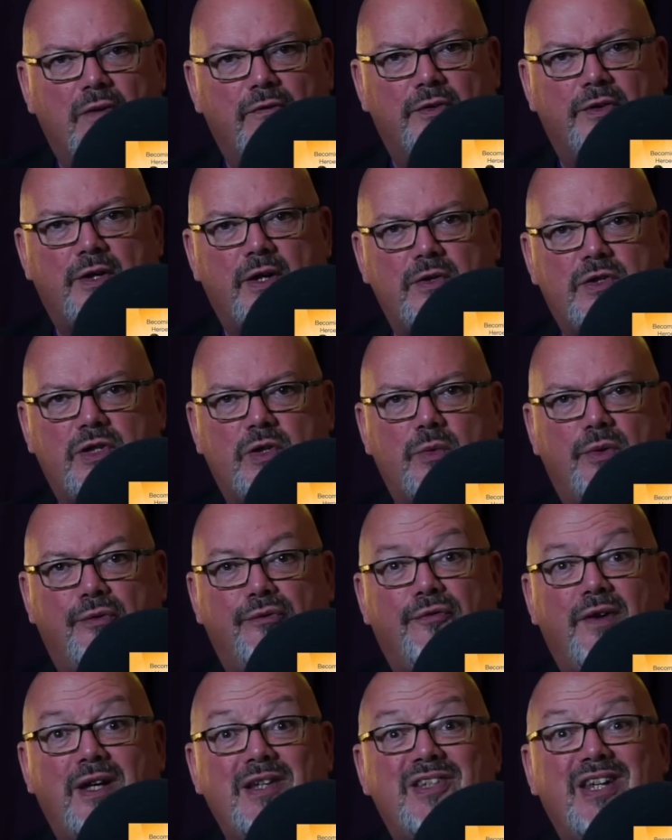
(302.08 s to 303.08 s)
for those who are
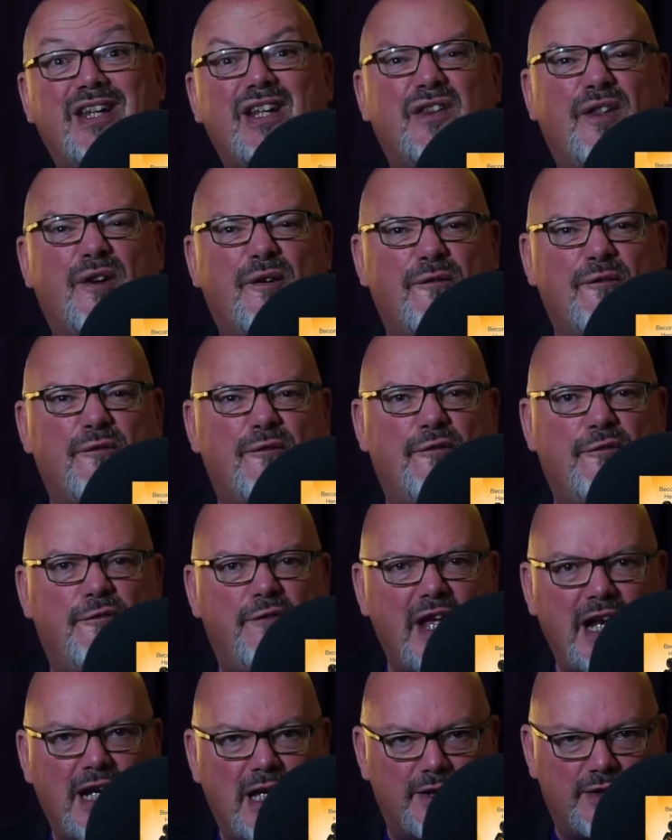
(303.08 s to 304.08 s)
facing the
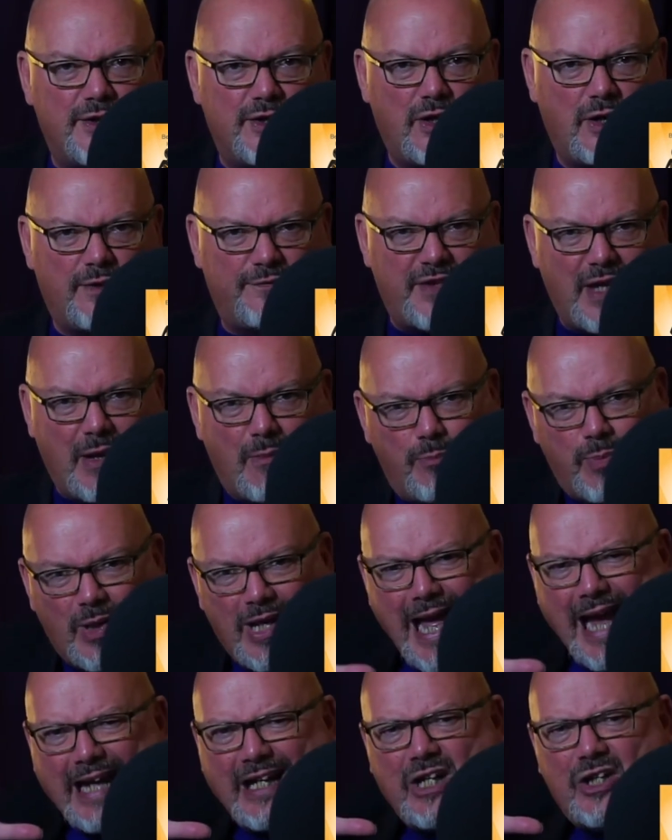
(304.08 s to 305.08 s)
villain of the
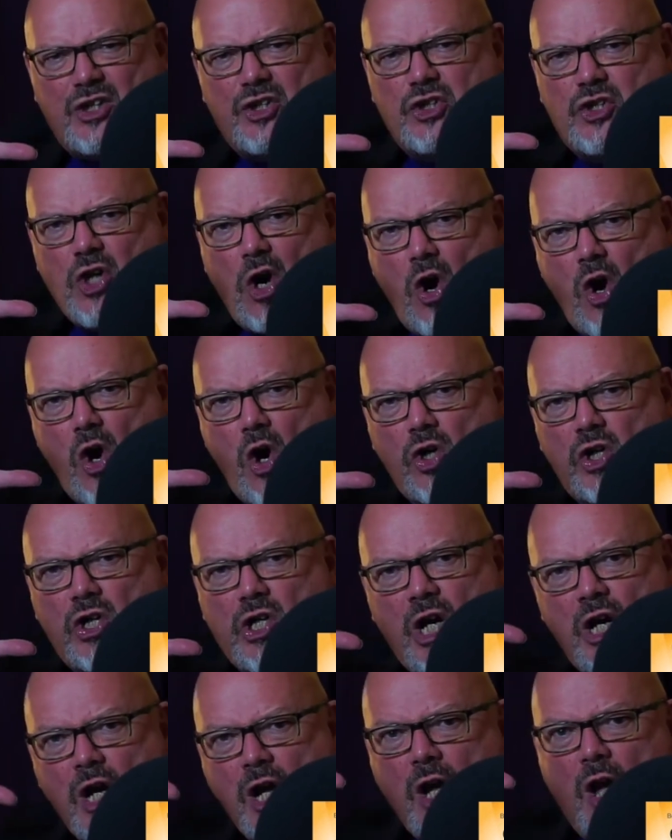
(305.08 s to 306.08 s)
black
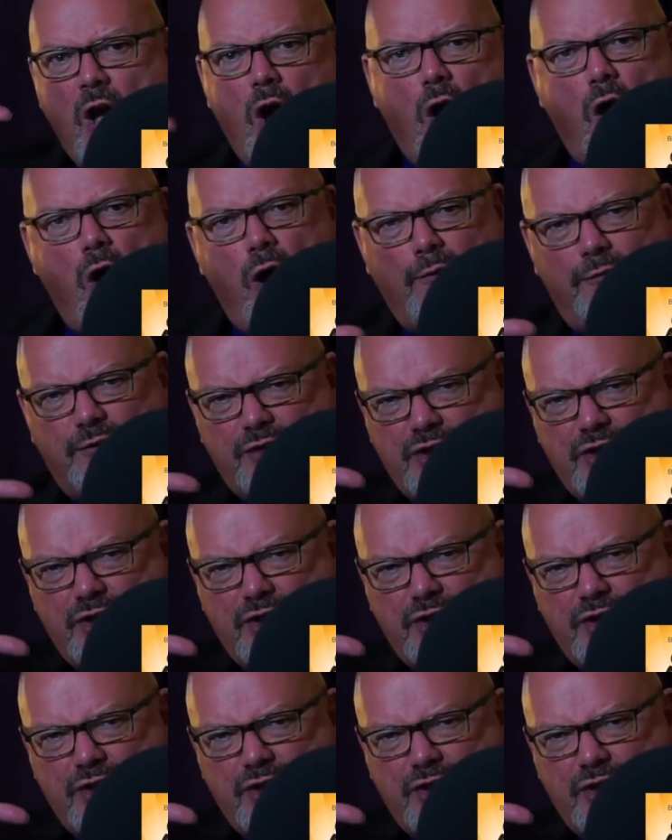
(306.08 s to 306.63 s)
dog of